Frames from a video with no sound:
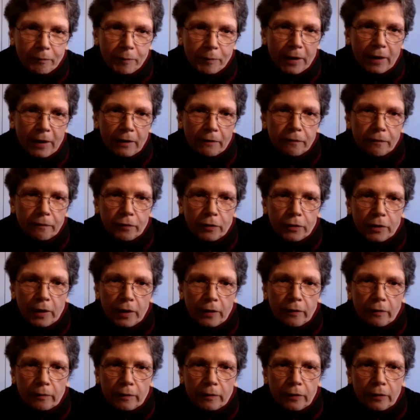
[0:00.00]
been
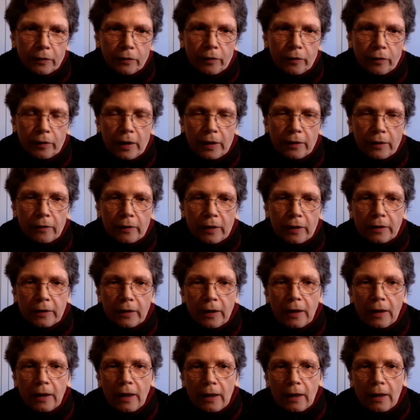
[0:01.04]
influenced in the sense that
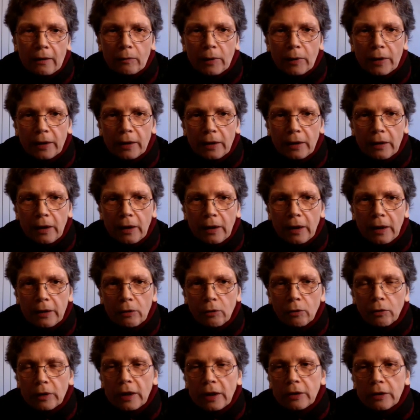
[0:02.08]
when I
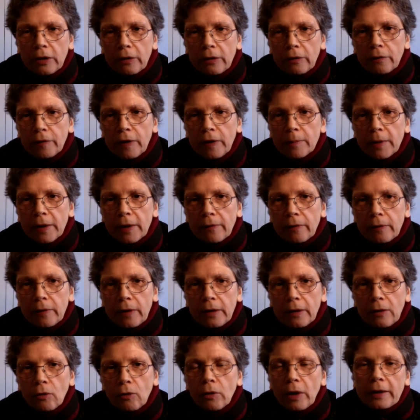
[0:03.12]
look at his film, I
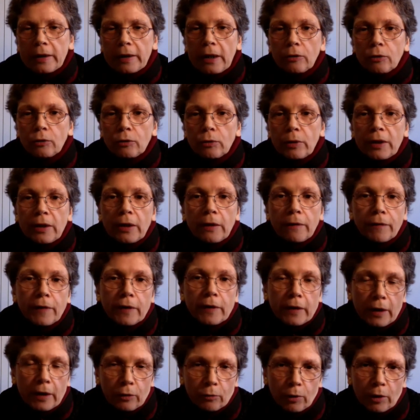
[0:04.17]
say, oh, I can do
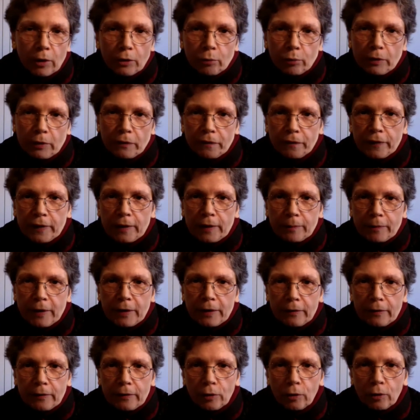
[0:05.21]
anything I want with film.
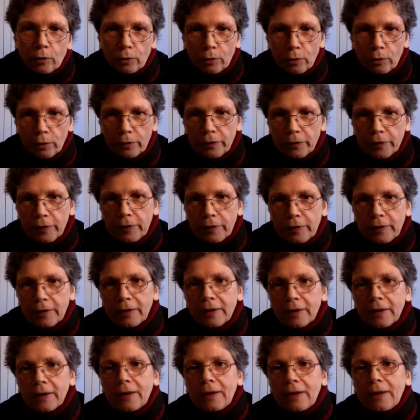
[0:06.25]
There is no rules.
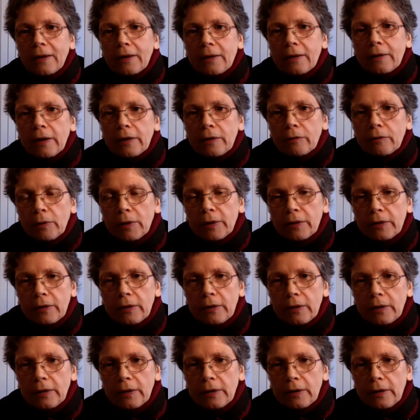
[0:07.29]
That's what
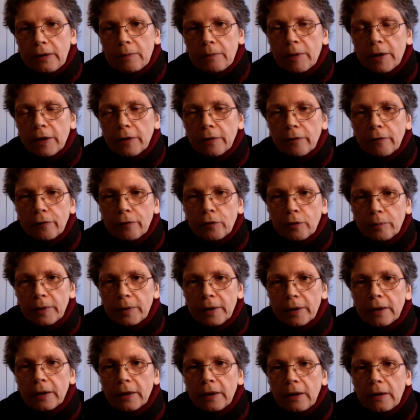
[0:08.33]
it means for me.